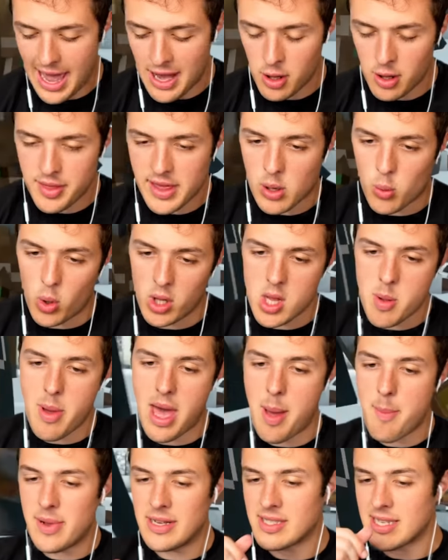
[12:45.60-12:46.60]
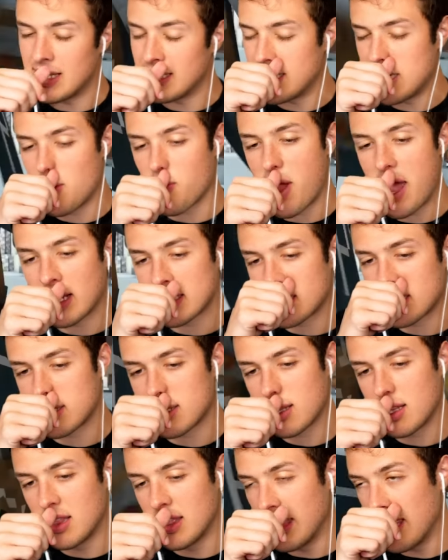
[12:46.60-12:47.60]
I don't think woolly mammoths and
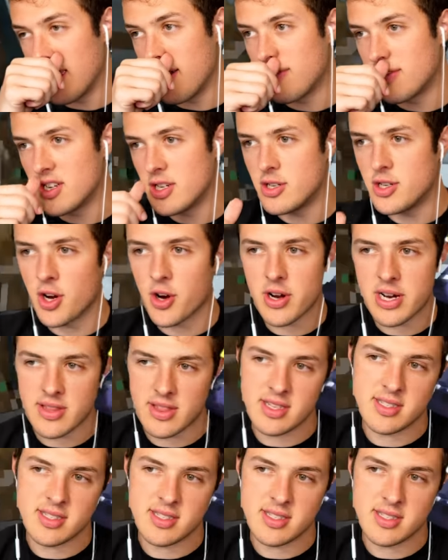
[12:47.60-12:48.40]
T-Rex lived during